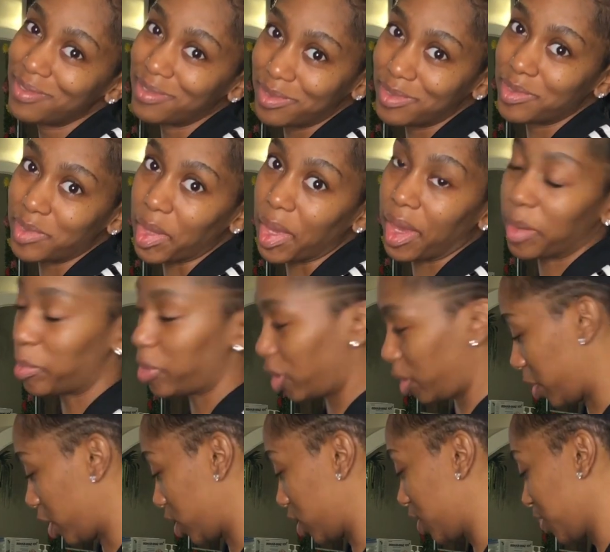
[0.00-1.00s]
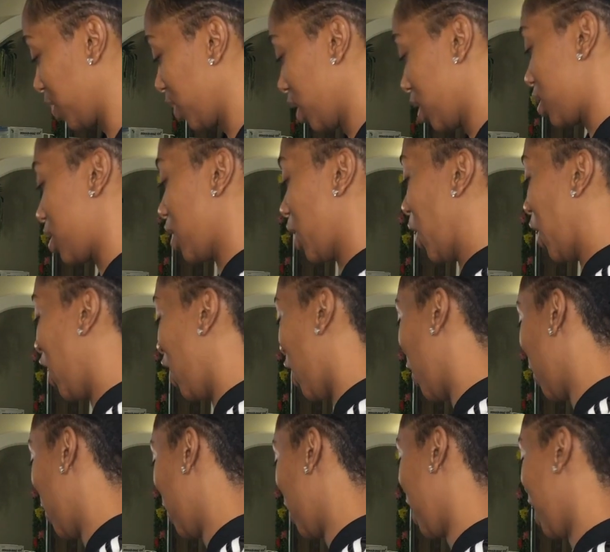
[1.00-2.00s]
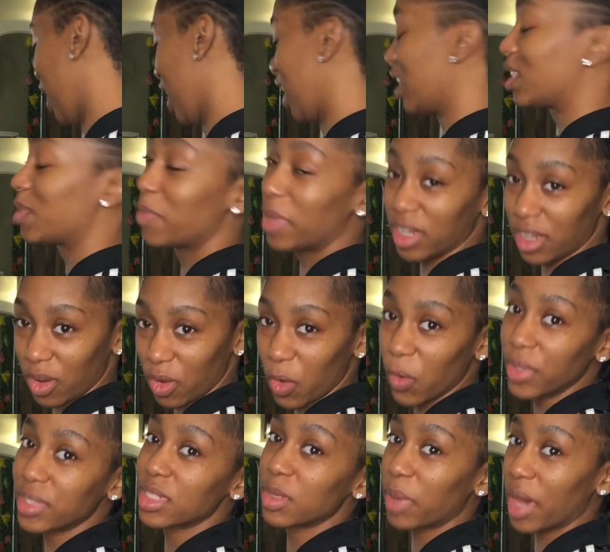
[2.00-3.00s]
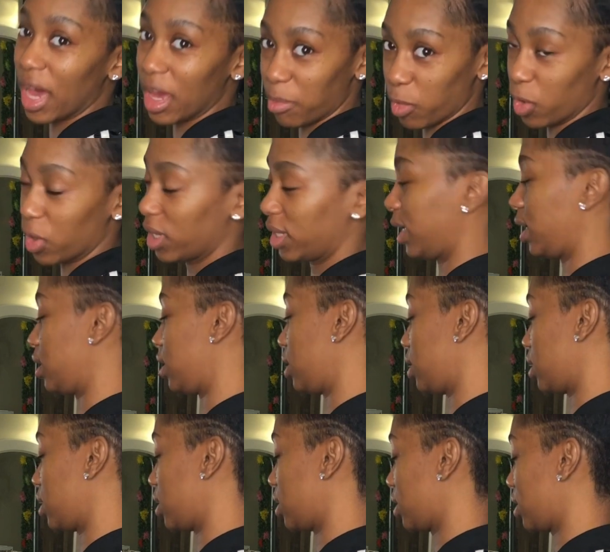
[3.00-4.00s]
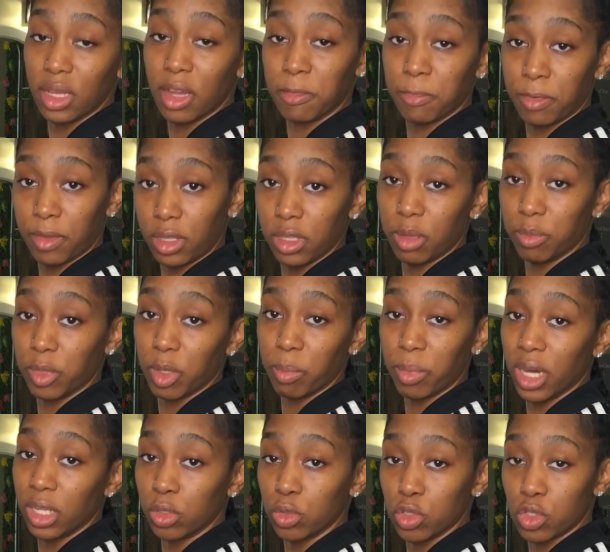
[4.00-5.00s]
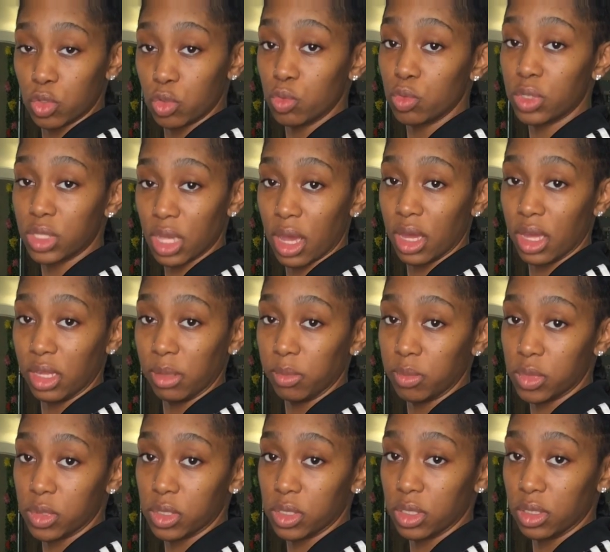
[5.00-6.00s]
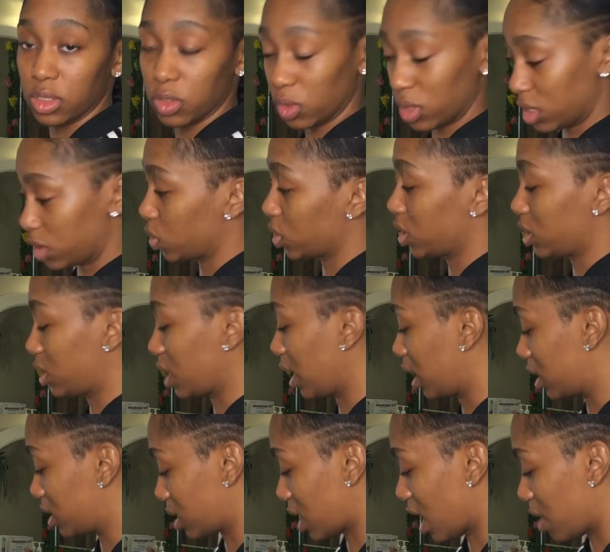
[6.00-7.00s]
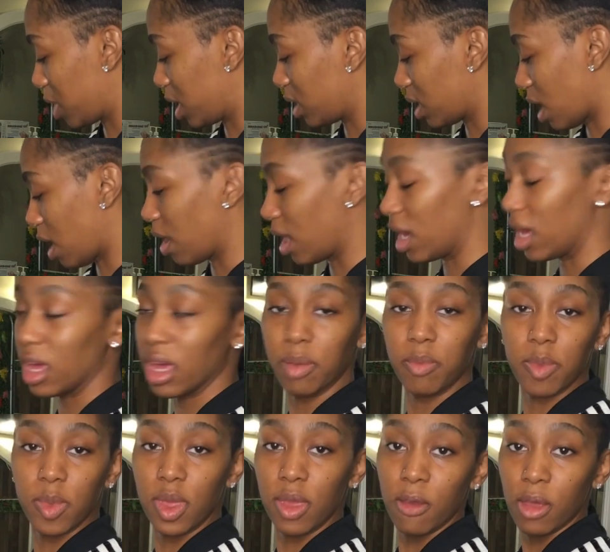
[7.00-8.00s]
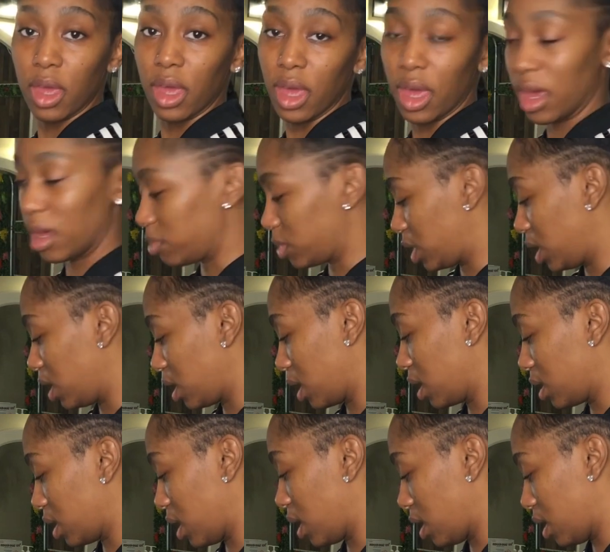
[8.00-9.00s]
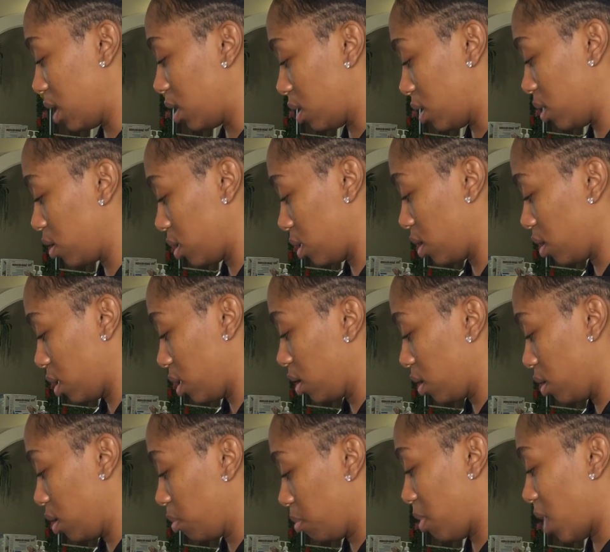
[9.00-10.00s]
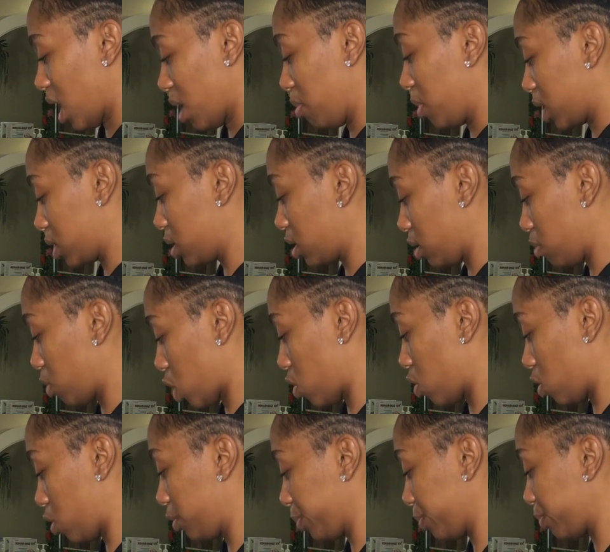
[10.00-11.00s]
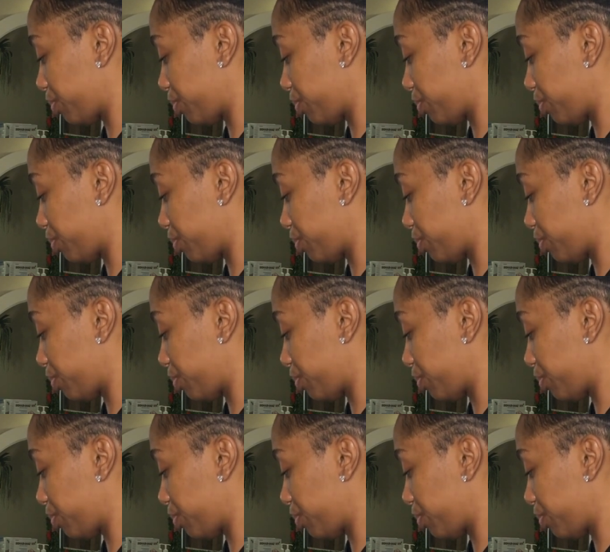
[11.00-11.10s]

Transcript: Yeah, pretty much. So it's better always to buy more, ladies. I filled up the bottle 2 times, so this was the second time, and now I am emptying it in my mixing bowl.